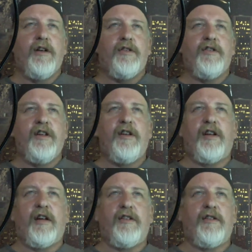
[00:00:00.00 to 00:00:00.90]
You see
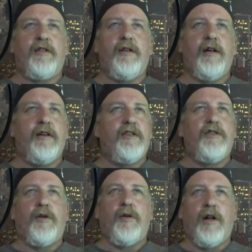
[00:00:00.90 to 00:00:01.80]
things that
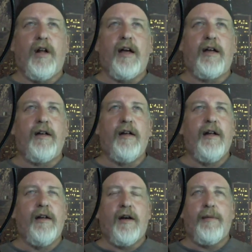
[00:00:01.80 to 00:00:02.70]
you don't like
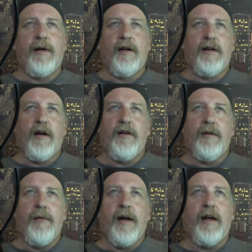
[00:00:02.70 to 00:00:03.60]
that are being done
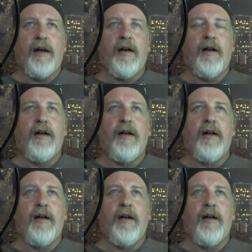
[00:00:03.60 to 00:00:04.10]
to men.